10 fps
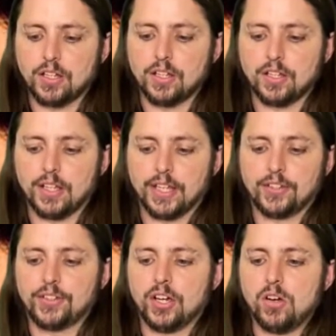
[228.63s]
like
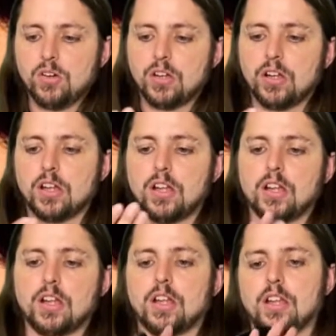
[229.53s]
so.
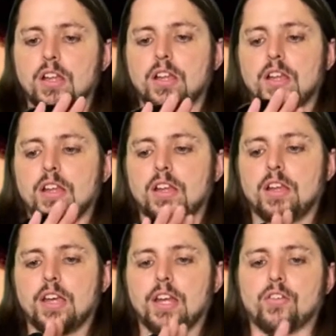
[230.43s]

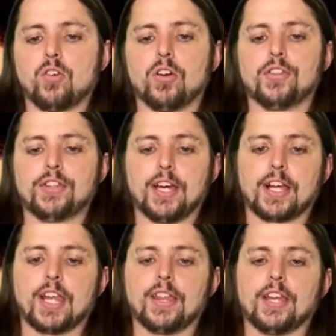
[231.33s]
And of course, that
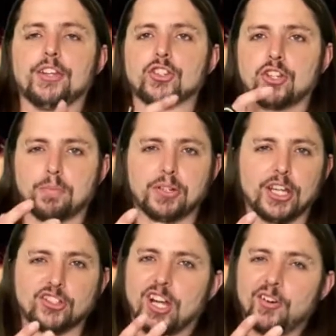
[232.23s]
kind of that additional
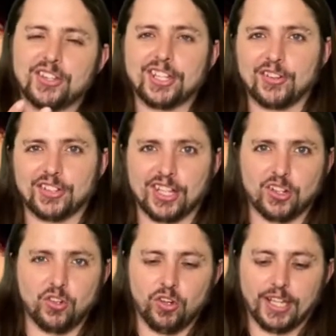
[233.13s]
protection. I always thought that was kind
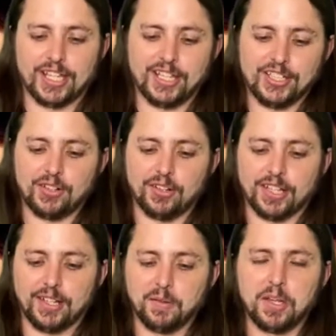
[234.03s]
of cool. Like, he did
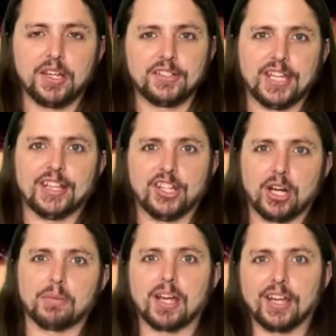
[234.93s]
really take the
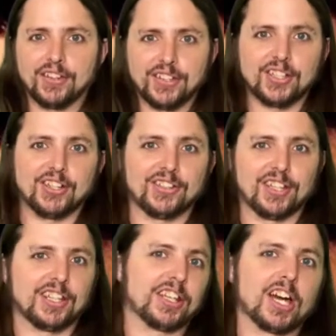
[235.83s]
armor kind of seriously.
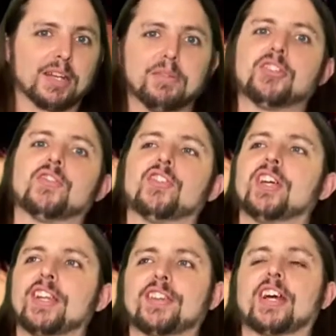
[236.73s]
Like, the god of mischief was
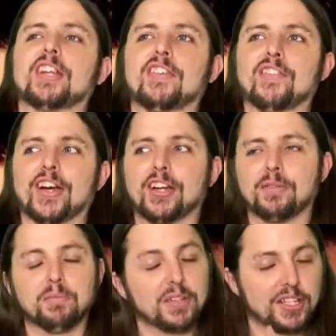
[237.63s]
not exactly a
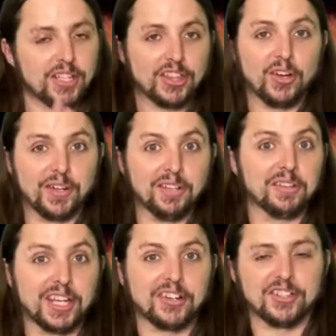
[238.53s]
fighter, though he
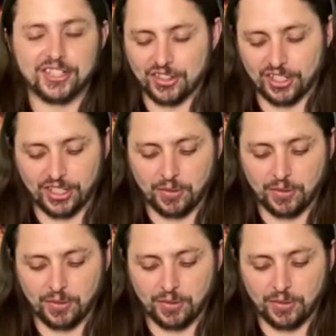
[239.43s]
later did turn into